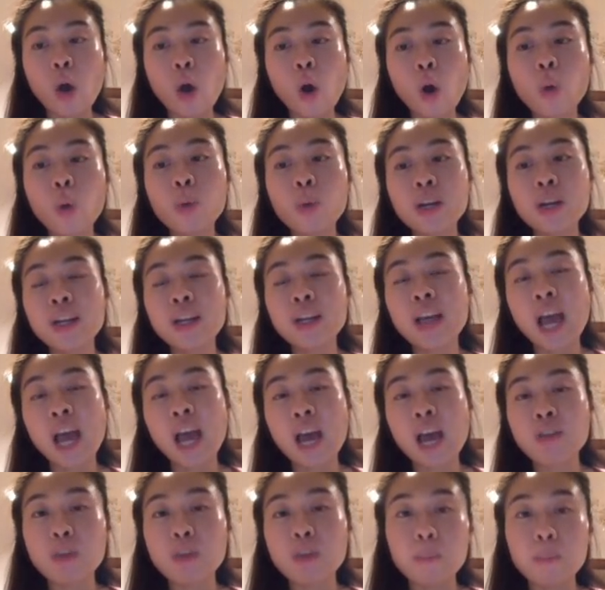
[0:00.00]
already
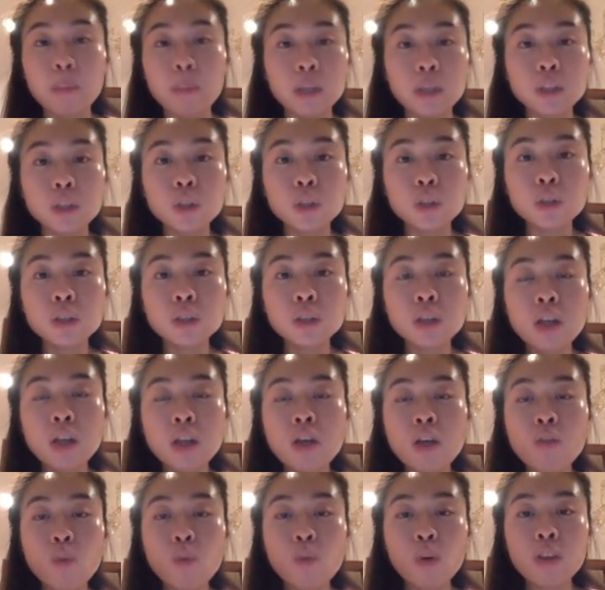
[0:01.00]
have it bundled
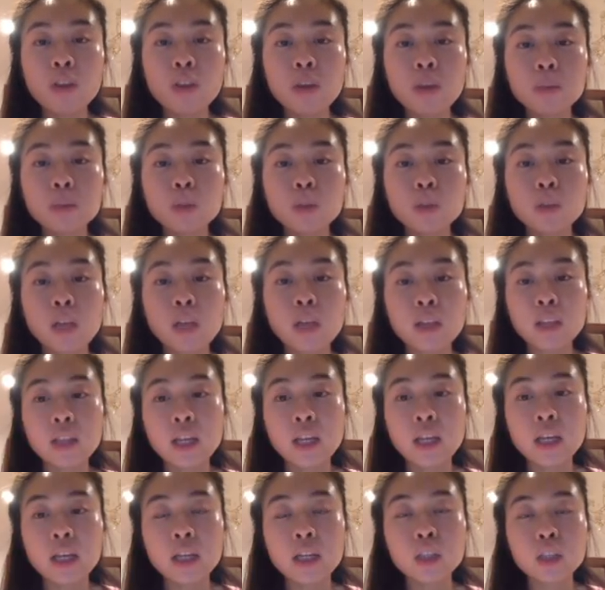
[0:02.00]
for them so
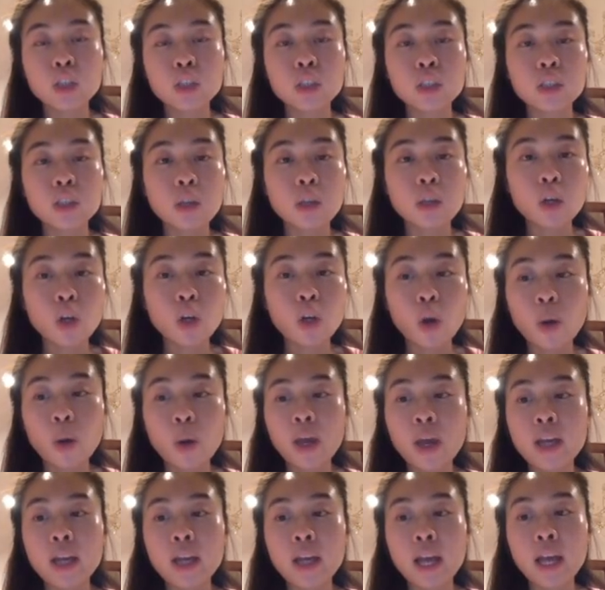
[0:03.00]
that they just
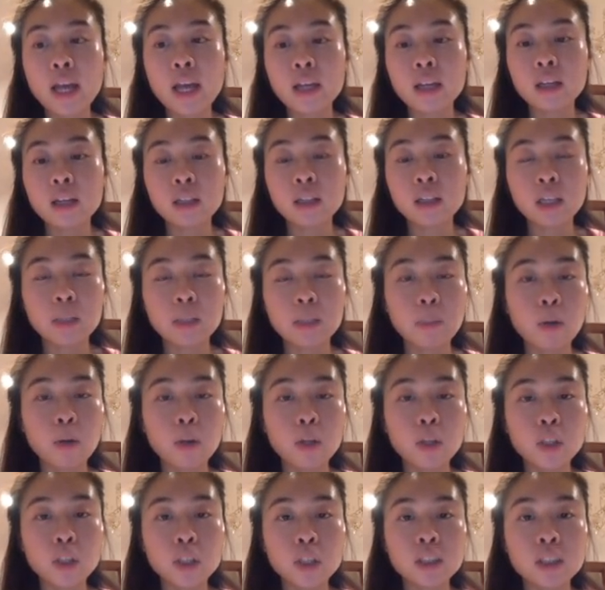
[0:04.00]
go ahead and click
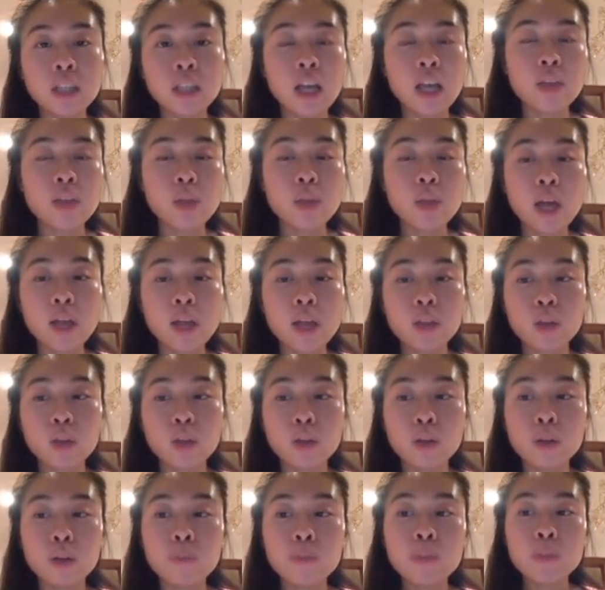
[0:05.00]
purchase and that
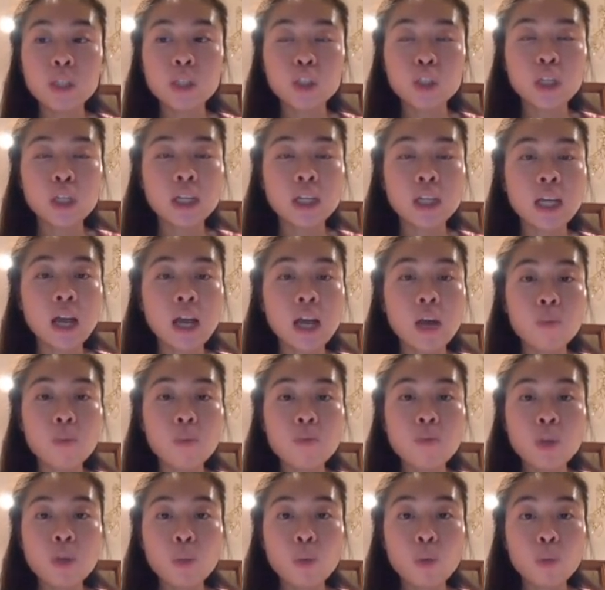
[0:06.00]
their checkout
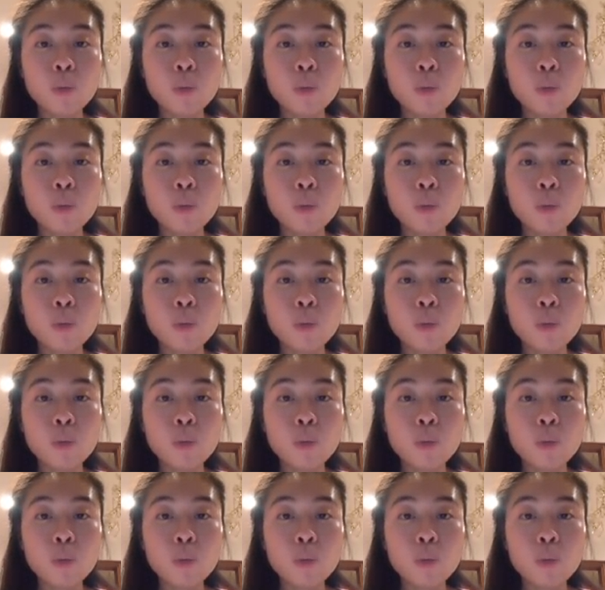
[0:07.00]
